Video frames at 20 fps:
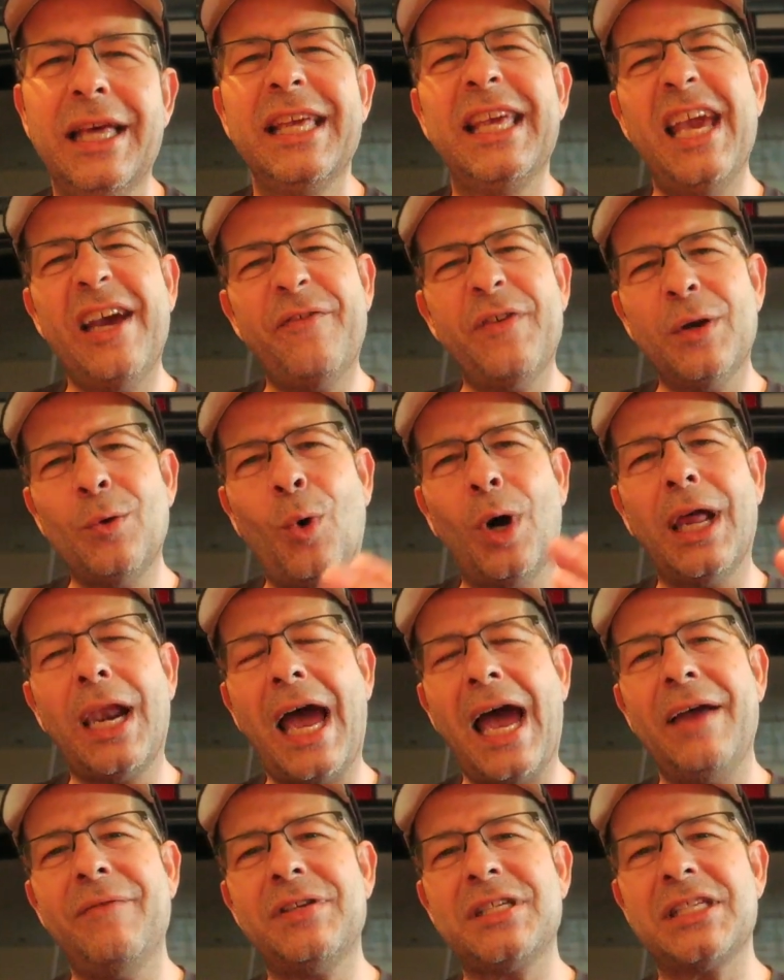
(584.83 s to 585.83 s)
Given what
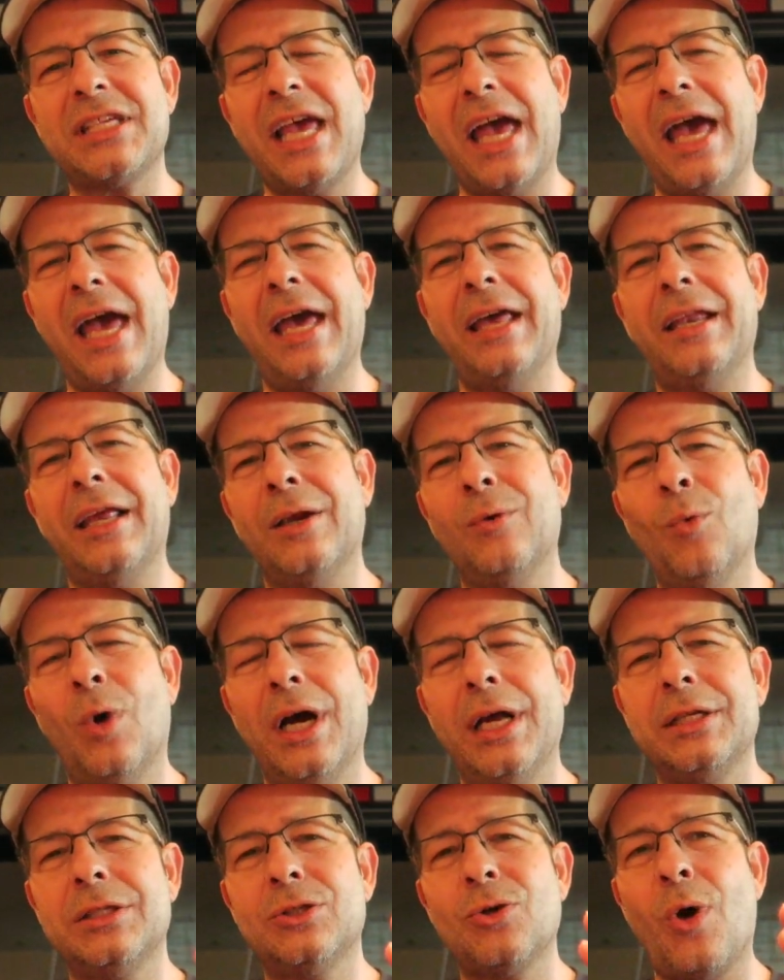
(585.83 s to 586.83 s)
I've said and
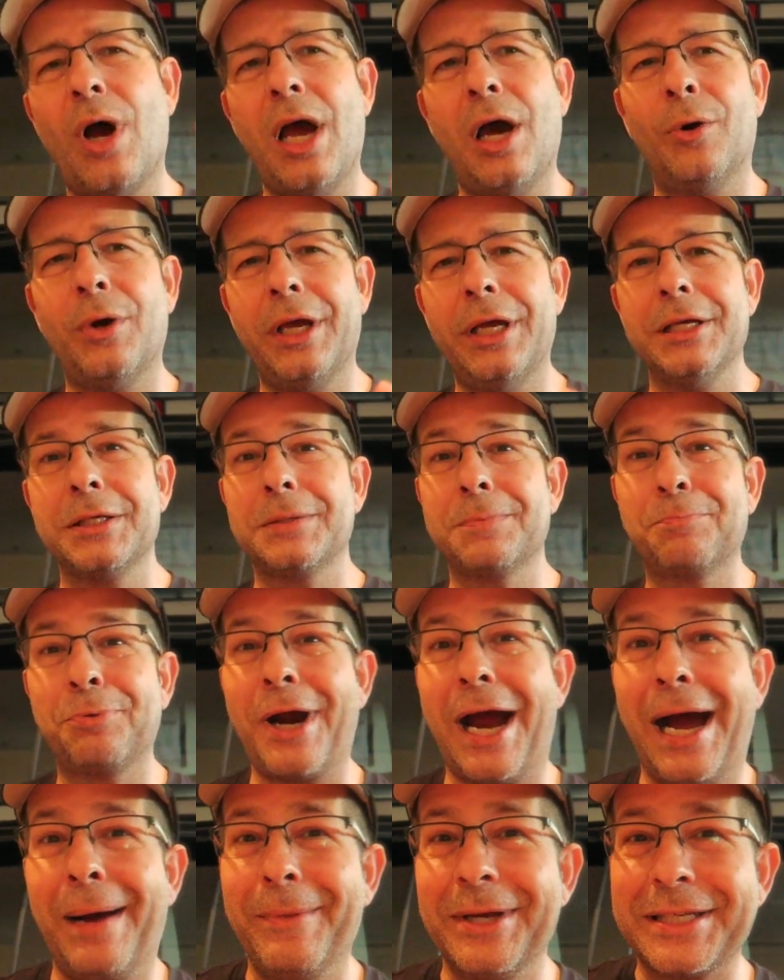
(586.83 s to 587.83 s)
what Toyota is
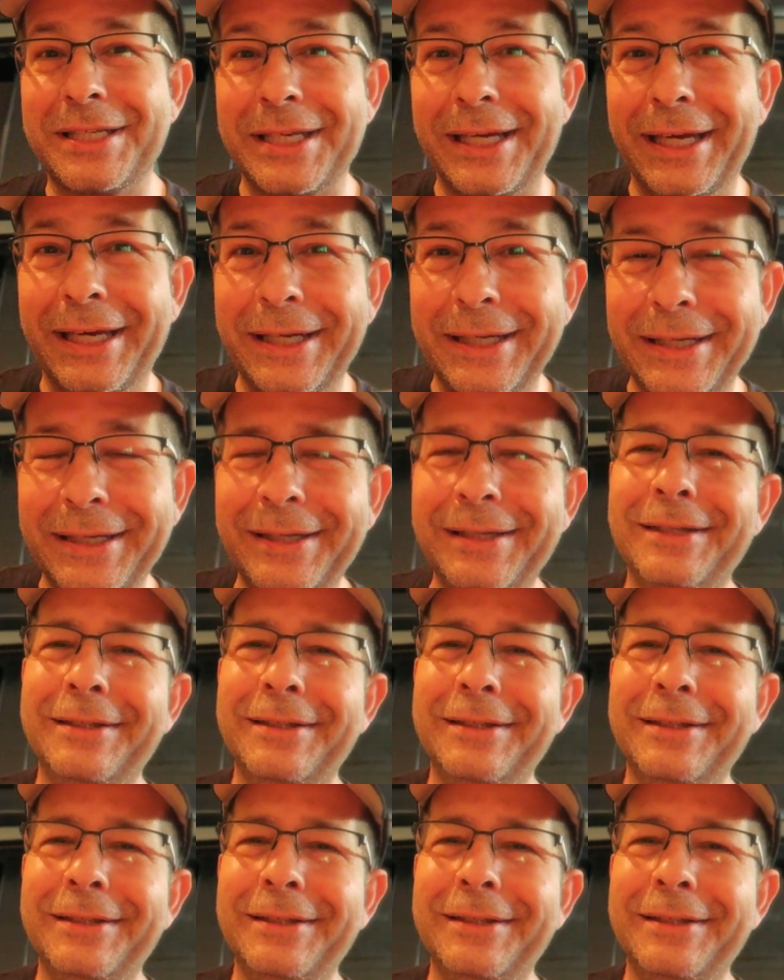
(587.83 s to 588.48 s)
promising,